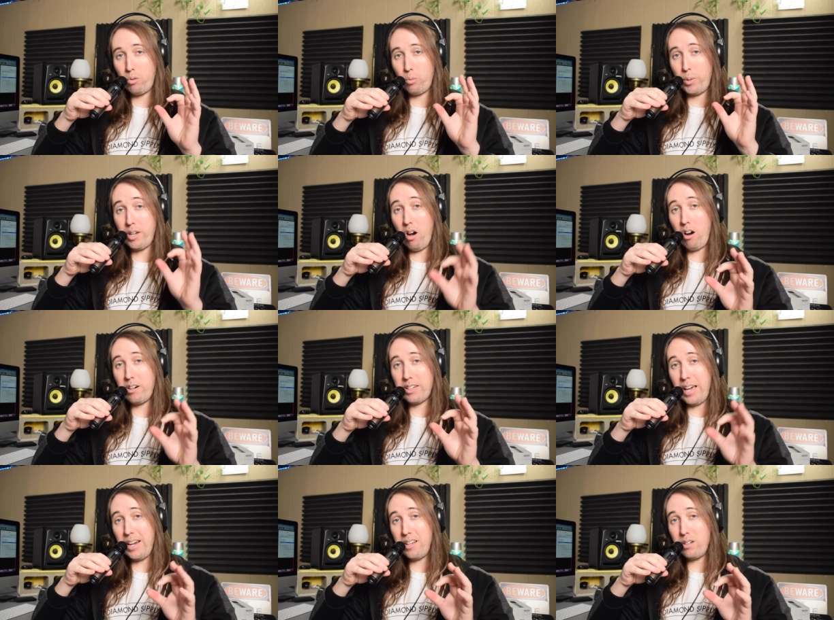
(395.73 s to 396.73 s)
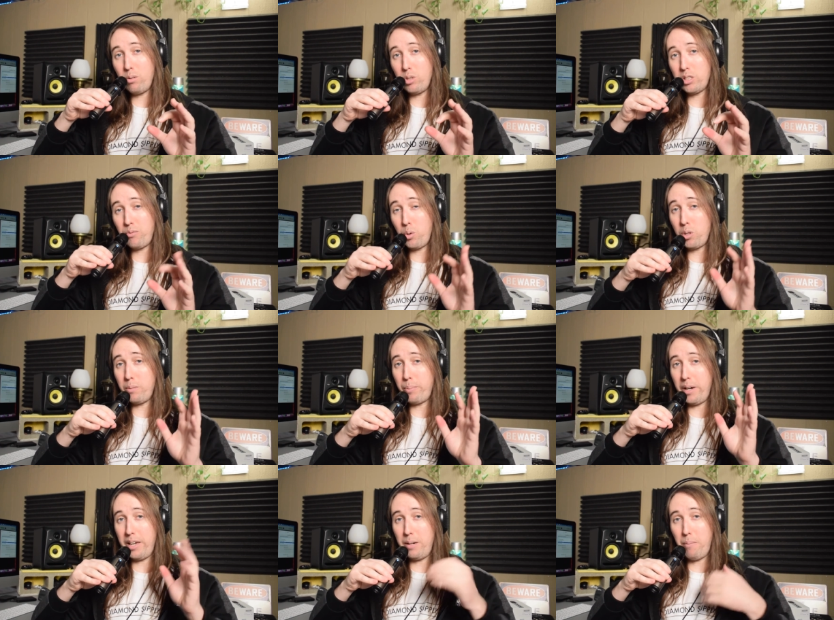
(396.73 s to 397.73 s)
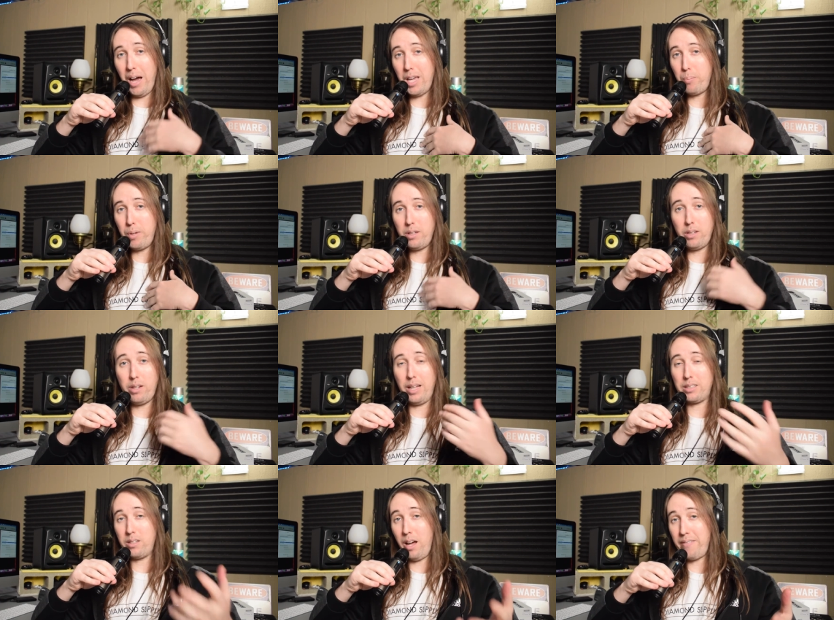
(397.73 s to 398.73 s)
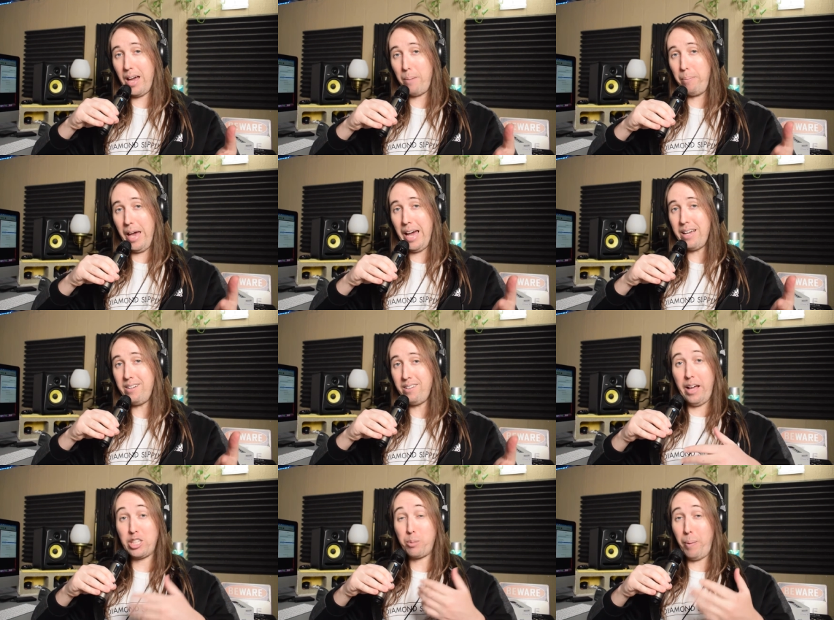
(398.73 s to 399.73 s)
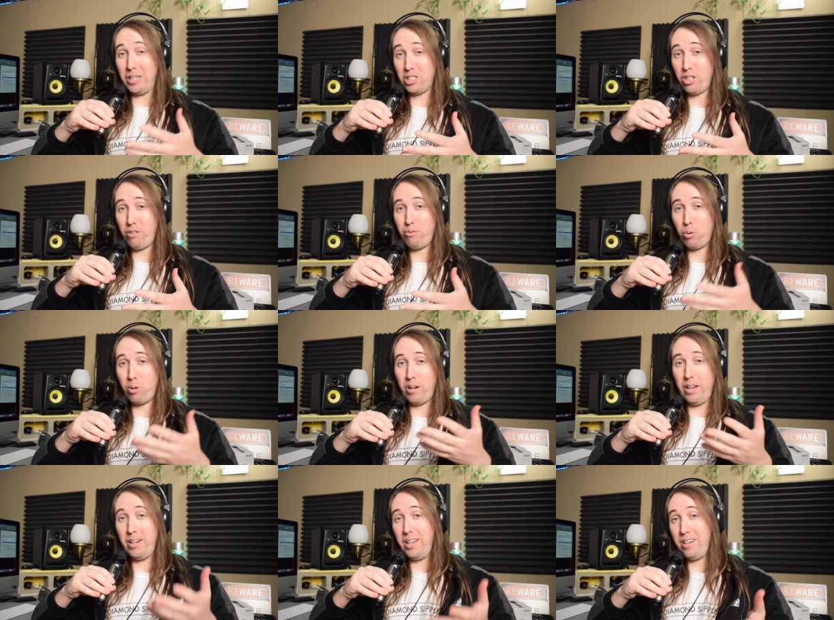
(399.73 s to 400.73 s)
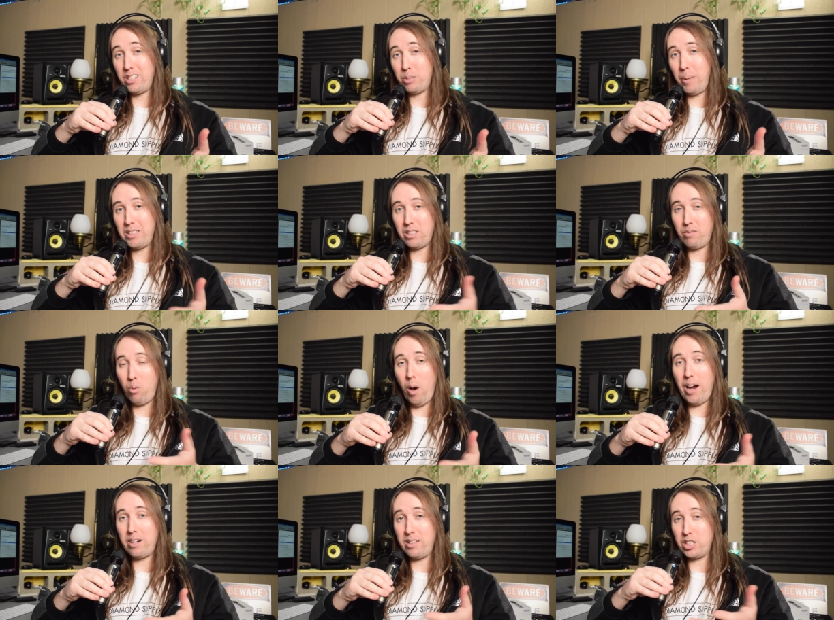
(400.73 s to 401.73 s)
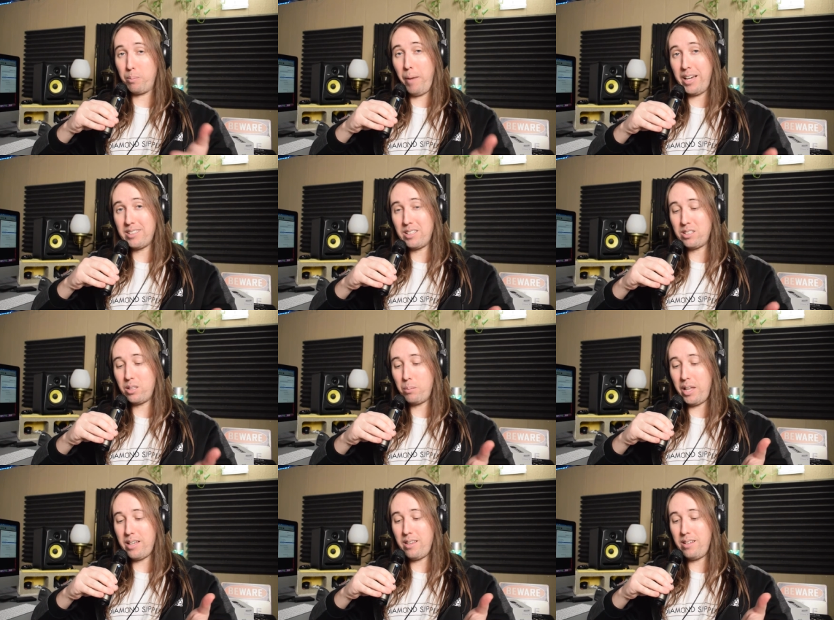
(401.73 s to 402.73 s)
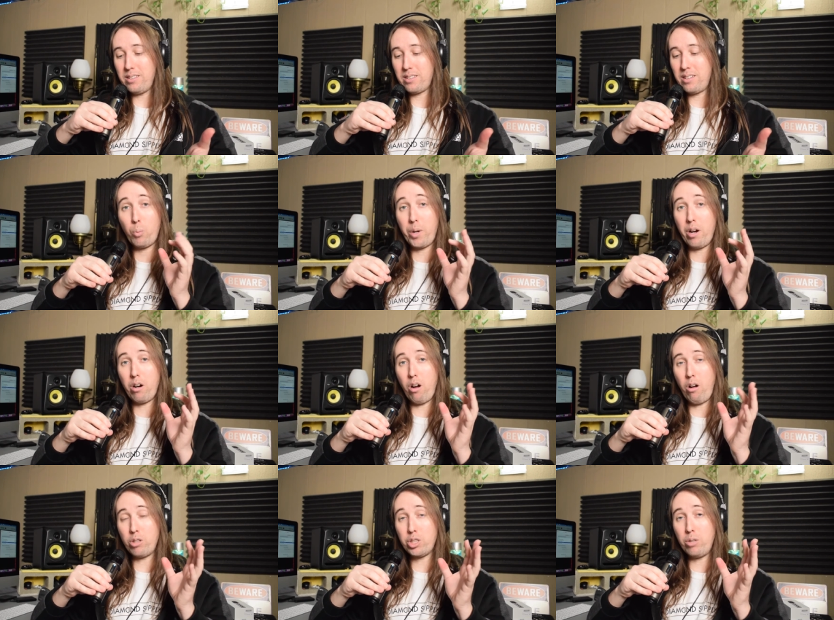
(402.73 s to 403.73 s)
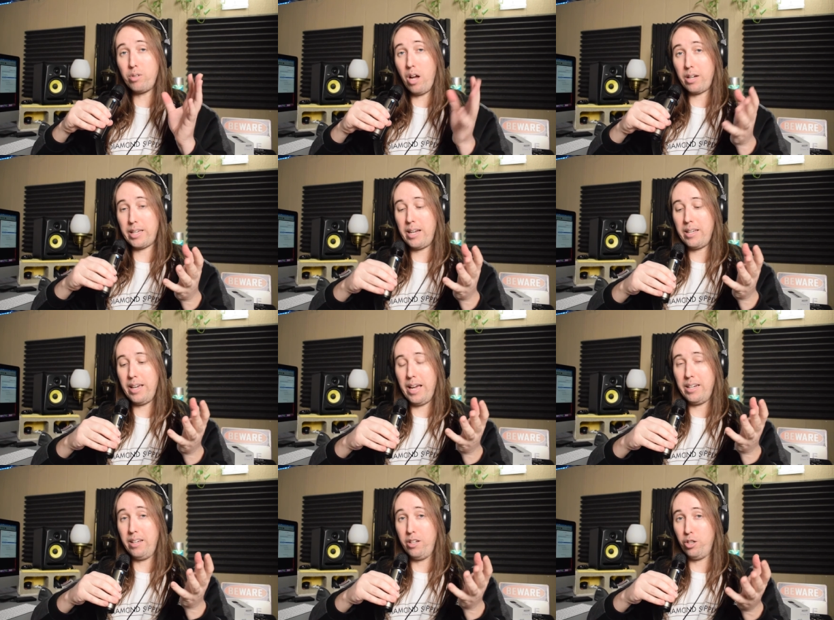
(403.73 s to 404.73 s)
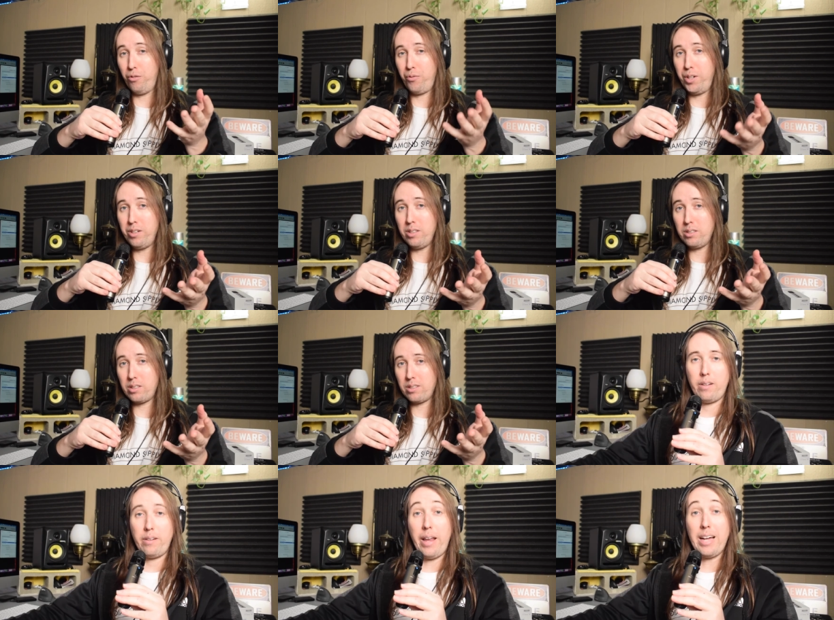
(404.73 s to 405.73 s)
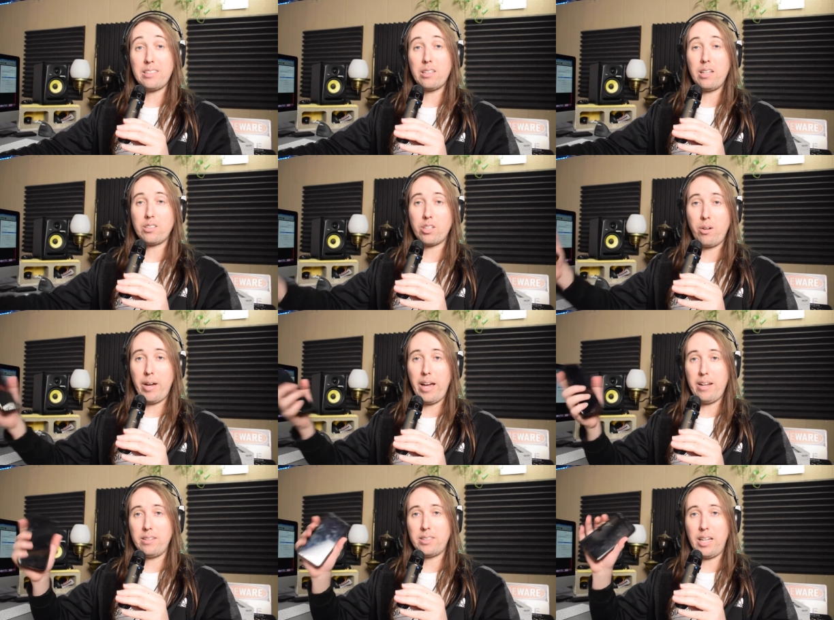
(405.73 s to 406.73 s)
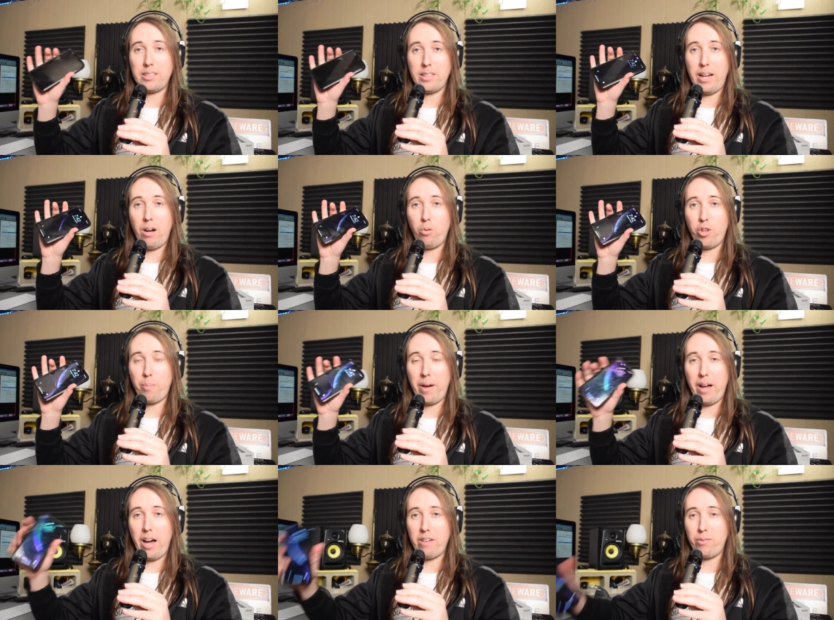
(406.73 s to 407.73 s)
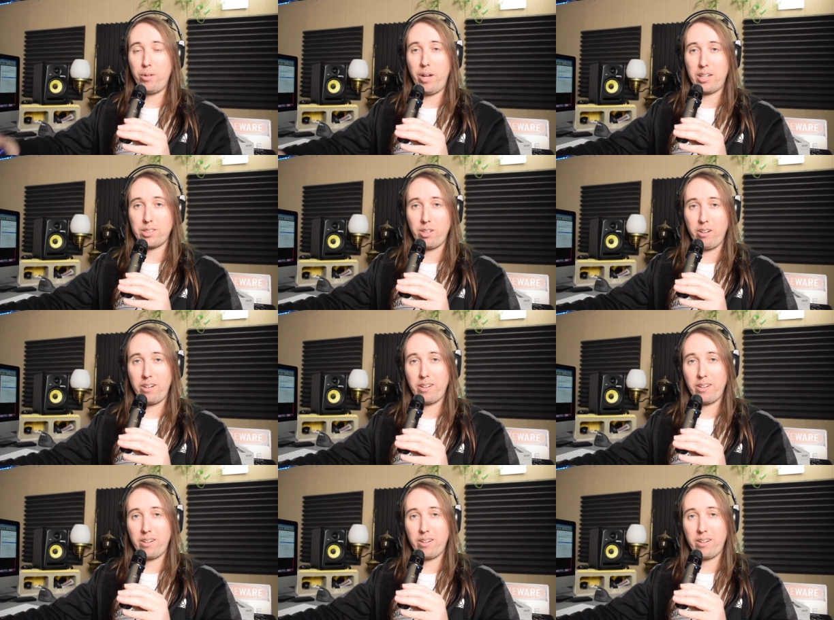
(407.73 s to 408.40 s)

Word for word: We are getting a noise floor, but in my opinion, it's not that bad, especially for an inexpensive wireless mic system like this. We are also not getting any interference. Next, let's go ahead and test it out with my iPhone XR.